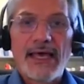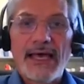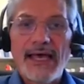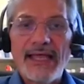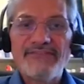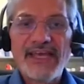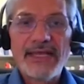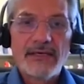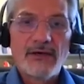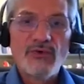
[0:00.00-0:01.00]
And
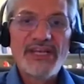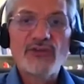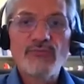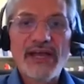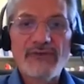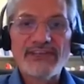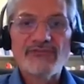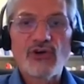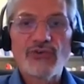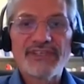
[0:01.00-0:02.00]
then we need to migrate
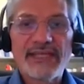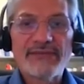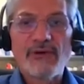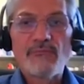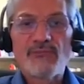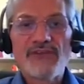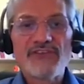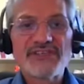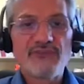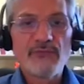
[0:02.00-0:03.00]
the content from
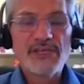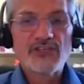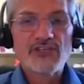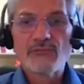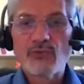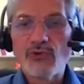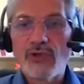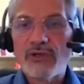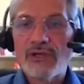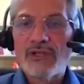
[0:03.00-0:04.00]
previous information
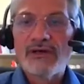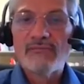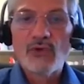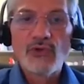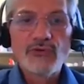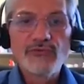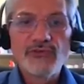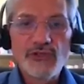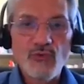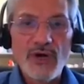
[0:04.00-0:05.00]
model to
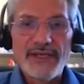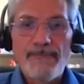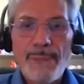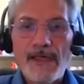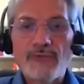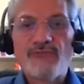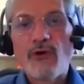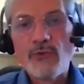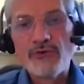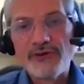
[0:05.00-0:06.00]
the new one, and
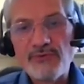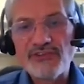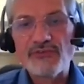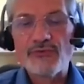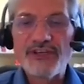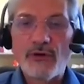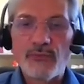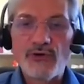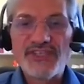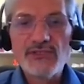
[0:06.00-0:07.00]
former repository or
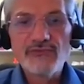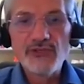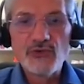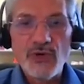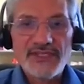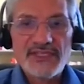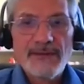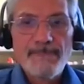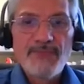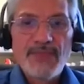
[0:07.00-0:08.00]
process to the new ones.
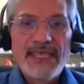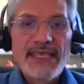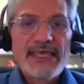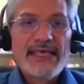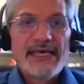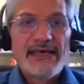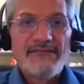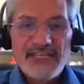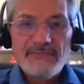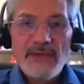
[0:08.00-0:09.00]

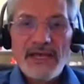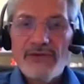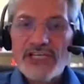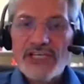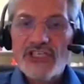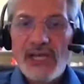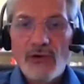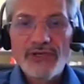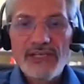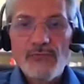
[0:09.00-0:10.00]
This migration shall
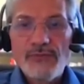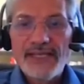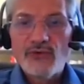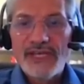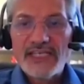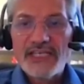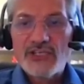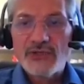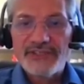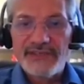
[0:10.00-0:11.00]
only apply to English
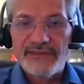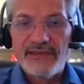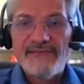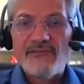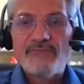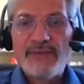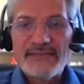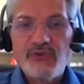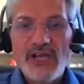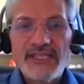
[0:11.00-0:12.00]
content. The
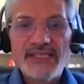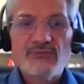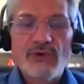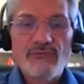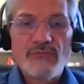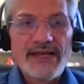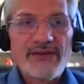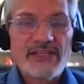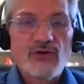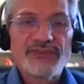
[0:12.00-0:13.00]
best practice when
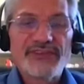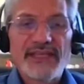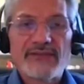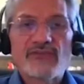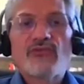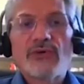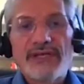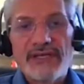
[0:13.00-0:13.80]
migrate content to